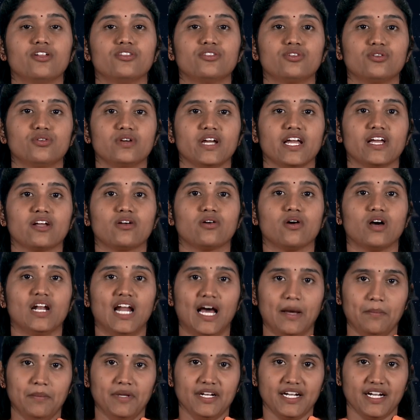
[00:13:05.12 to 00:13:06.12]
Through a
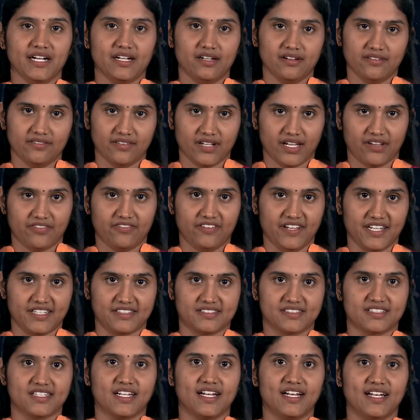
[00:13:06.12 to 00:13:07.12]
collaborative
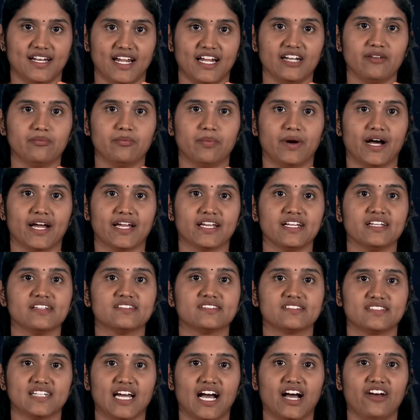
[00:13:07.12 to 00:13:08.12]
effort led by
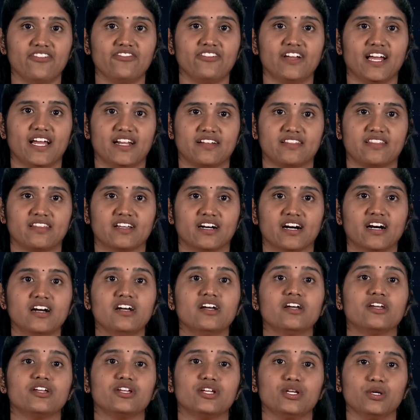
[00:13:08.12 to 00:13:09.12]
staff at the
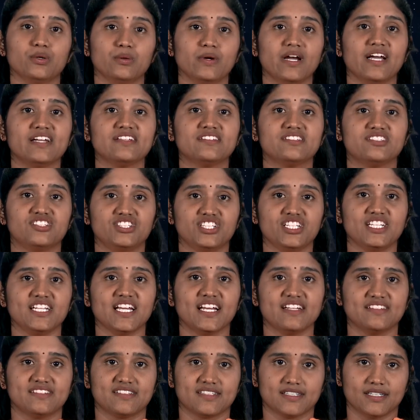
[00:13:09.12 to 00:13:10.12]

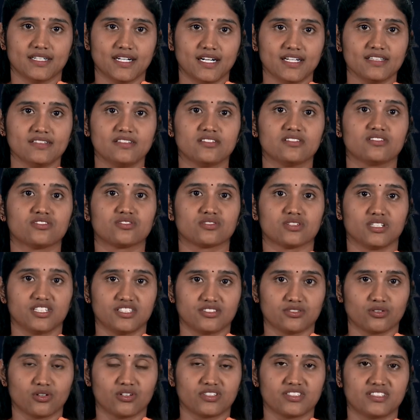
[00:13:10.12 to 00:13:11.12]
USGS Earth
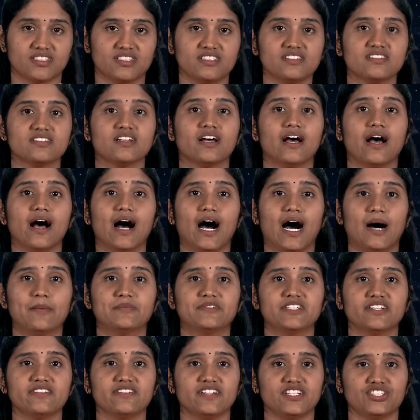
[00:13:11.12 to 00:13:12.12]
Resources
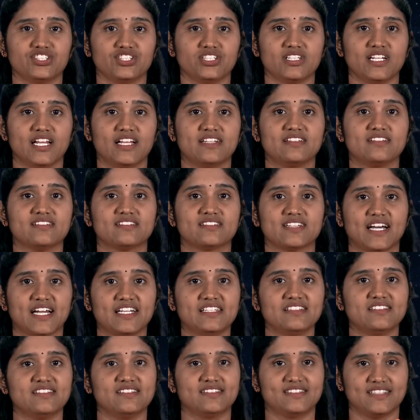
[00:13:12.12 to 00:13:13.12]
Observation and
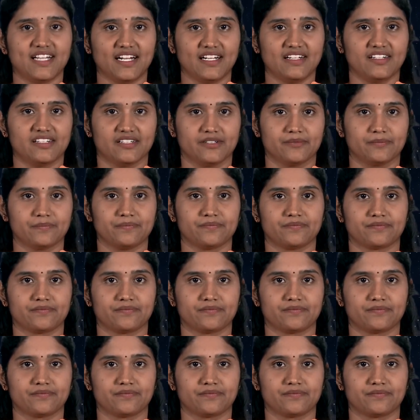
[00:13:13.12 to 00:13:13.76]
Science Center.